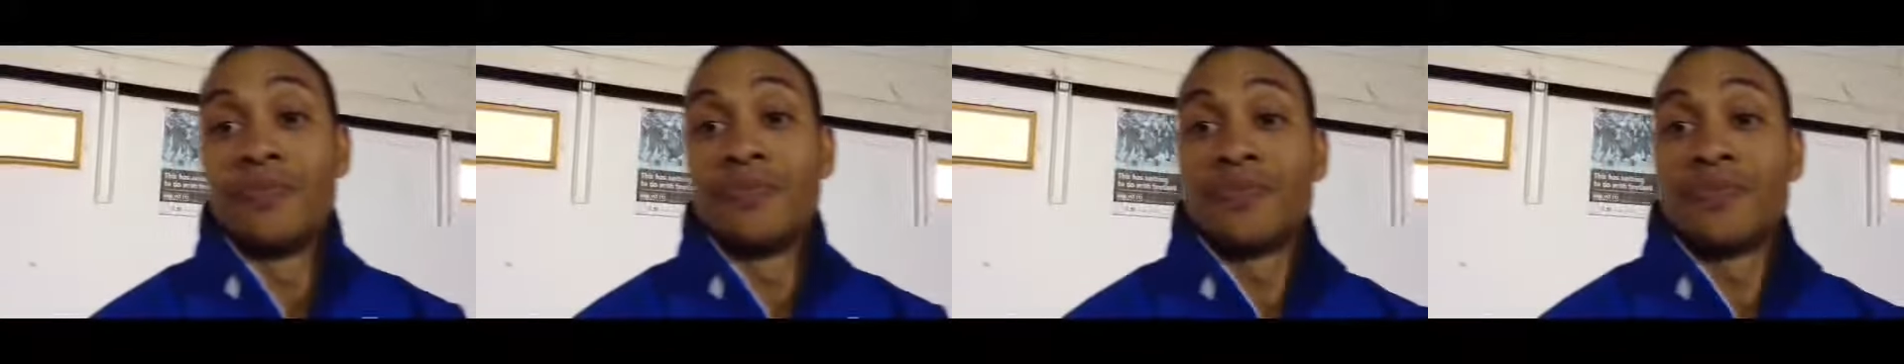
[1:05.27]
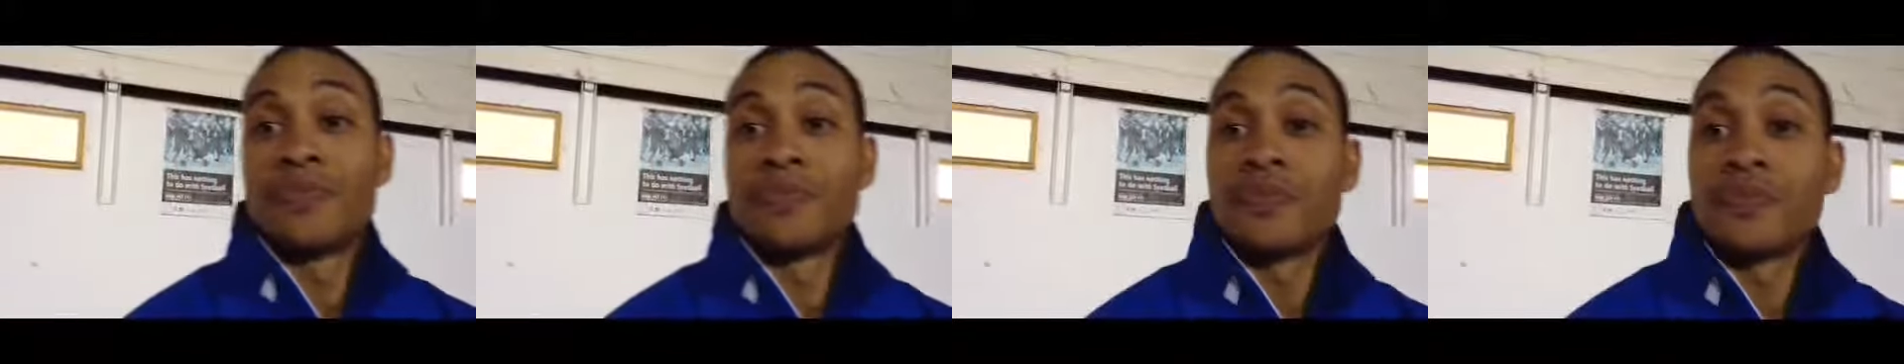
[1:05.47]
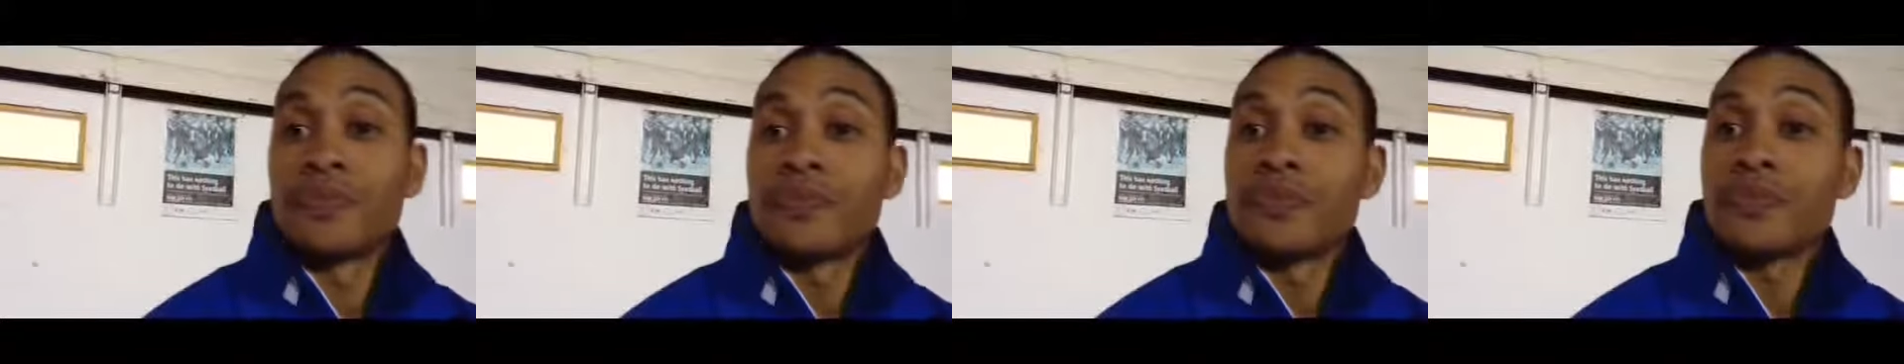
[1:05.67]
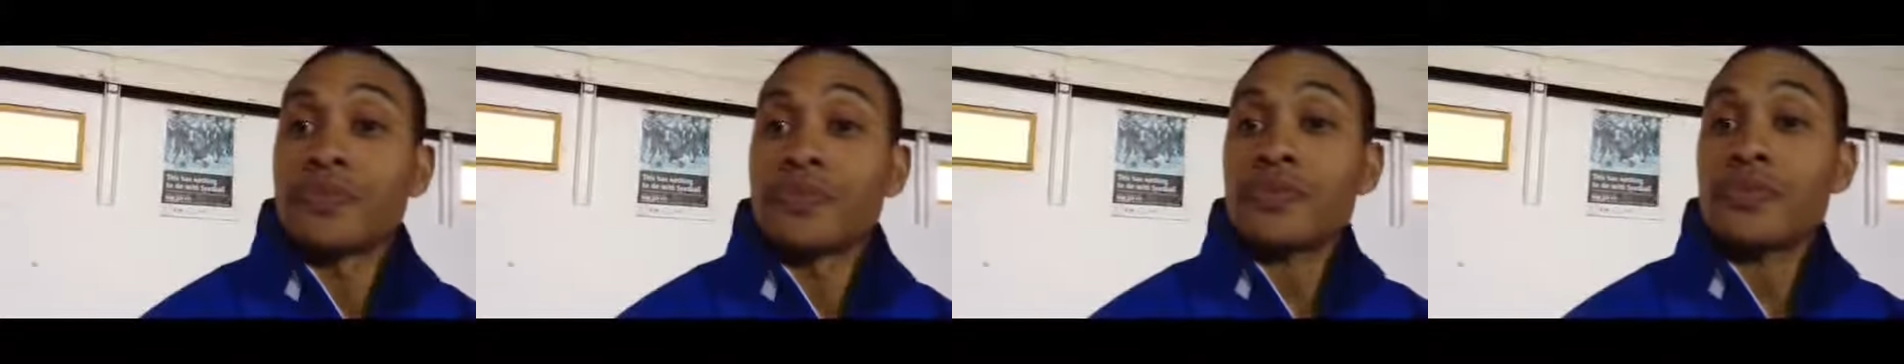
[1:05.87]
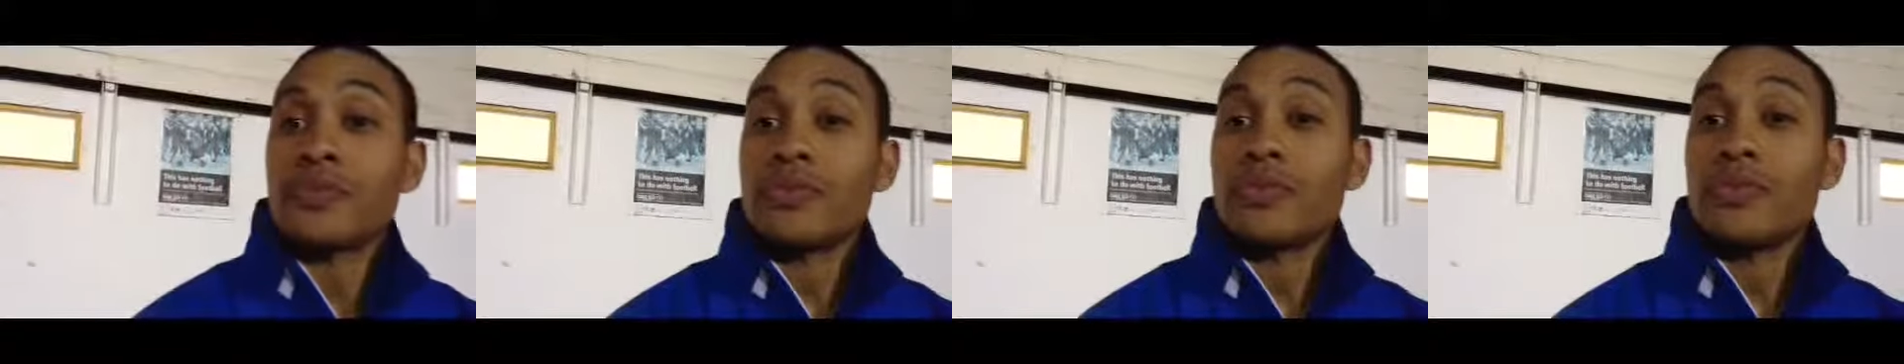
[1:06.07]
And how did it
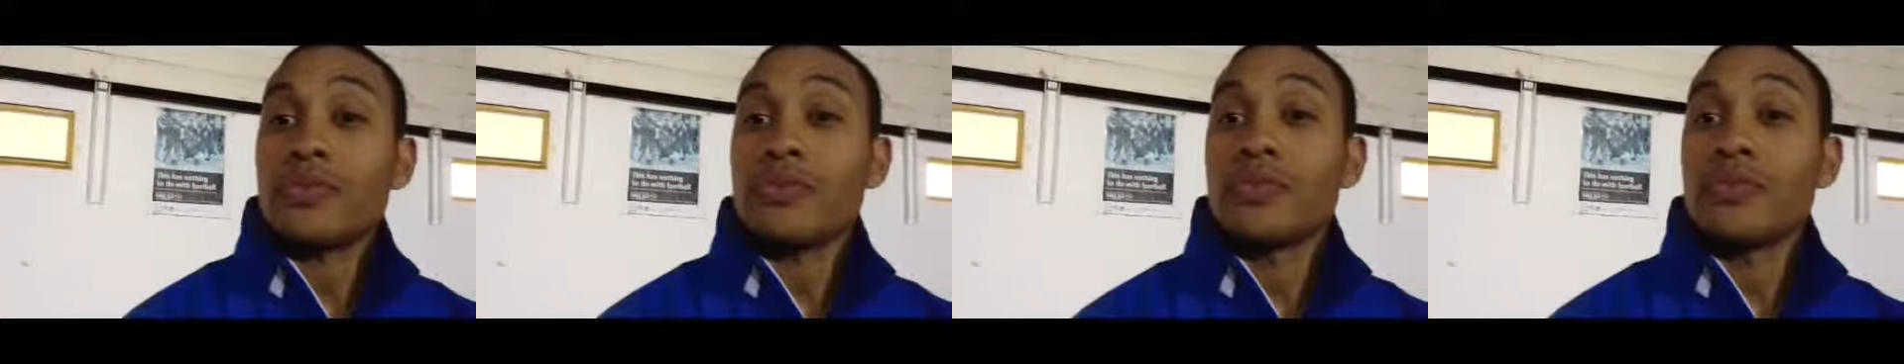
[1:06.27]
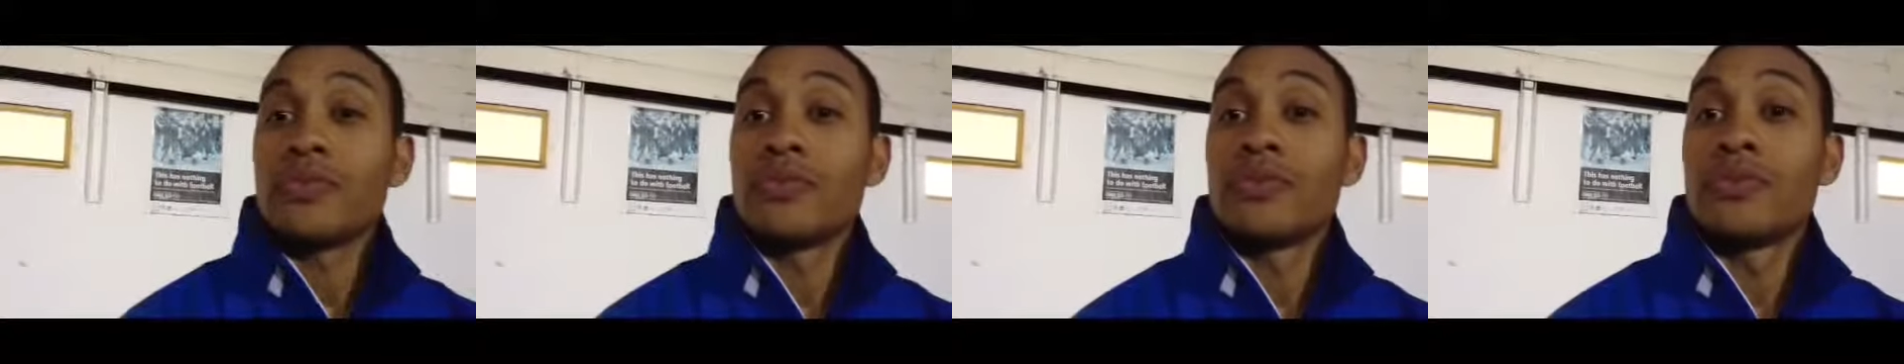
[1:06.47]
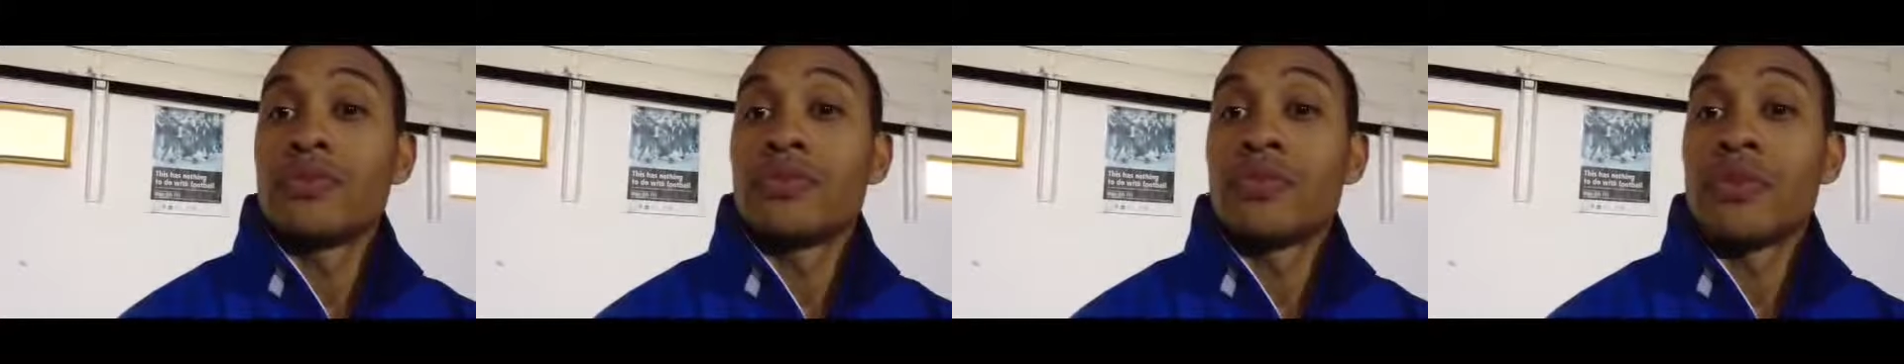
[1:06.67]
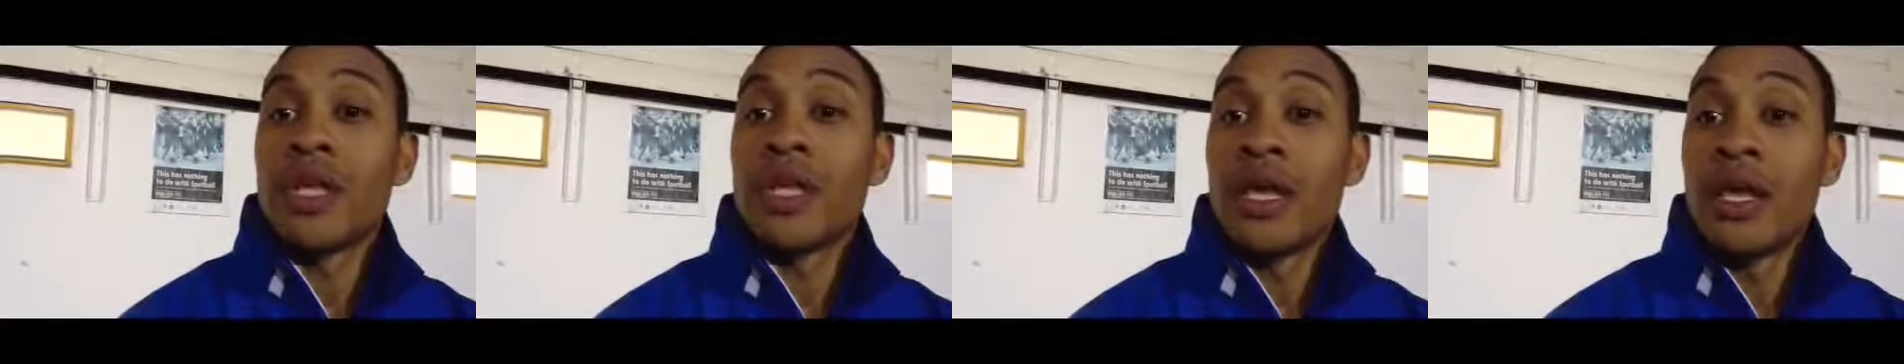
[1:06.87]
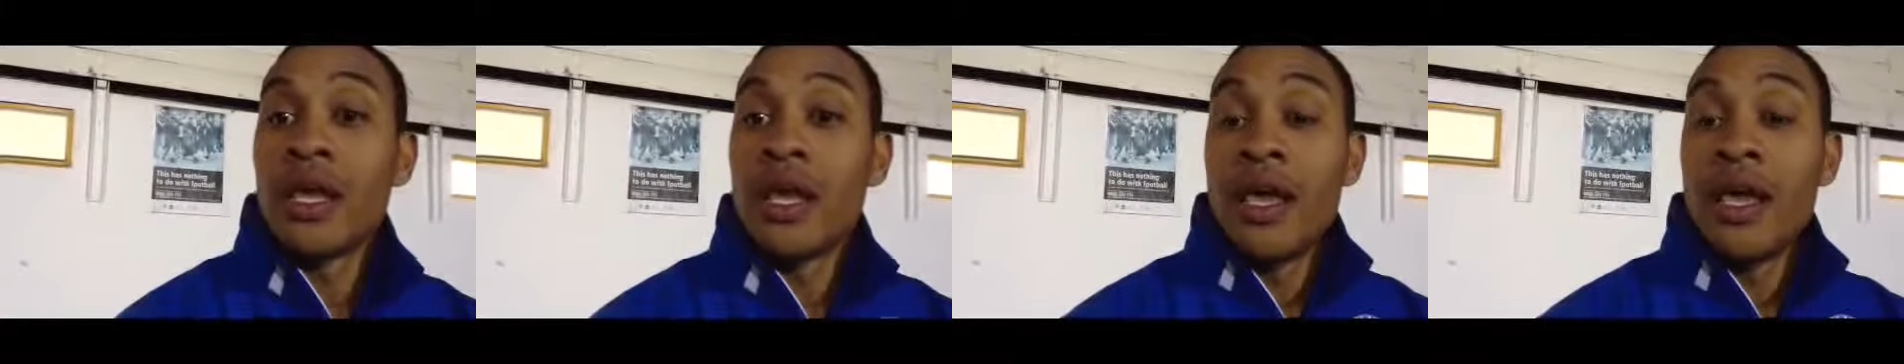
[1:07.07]
feel coming off the bench after just